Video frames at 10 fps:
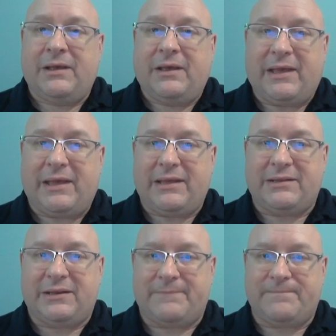And
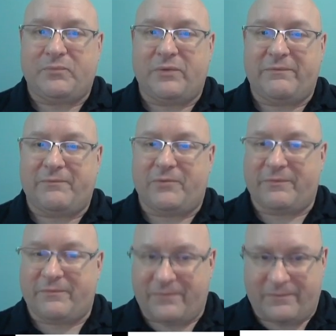
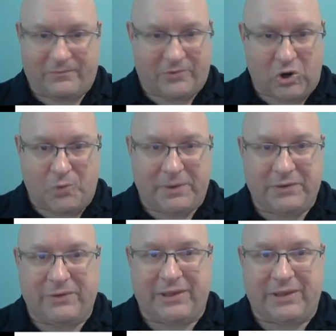we're open.